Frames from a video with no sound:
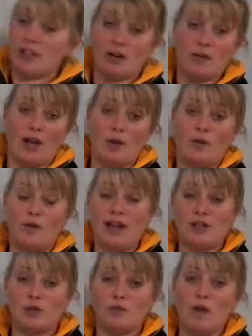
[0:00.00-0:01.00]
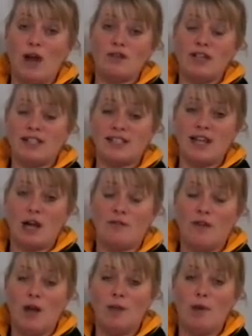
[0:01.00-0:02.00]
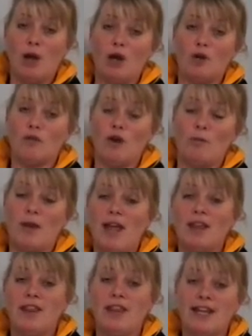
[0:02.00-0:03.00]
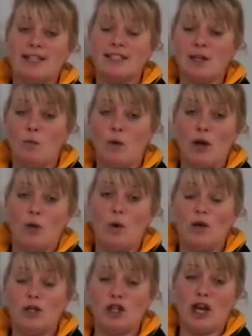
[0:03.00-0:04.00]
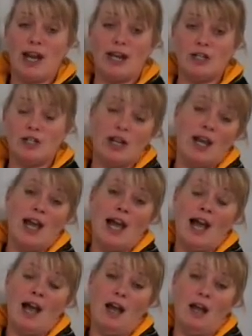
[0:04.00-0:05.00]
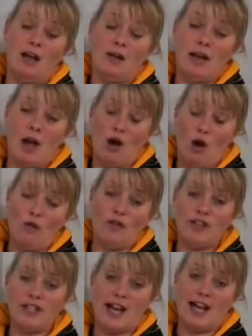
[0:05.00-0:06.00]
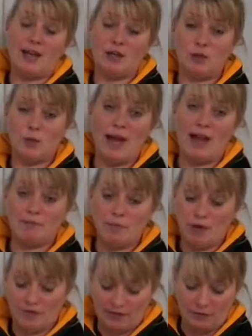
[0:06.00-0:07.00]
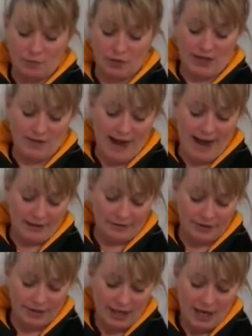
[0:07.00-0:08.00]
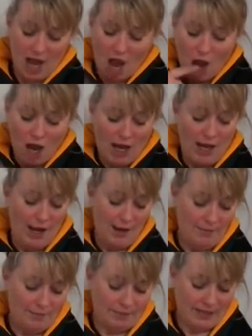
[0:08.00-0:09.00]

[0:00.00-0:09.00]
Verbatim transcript: that are on the actual road itself per group. This will change uh, on the day because we have moved everybody around. Um,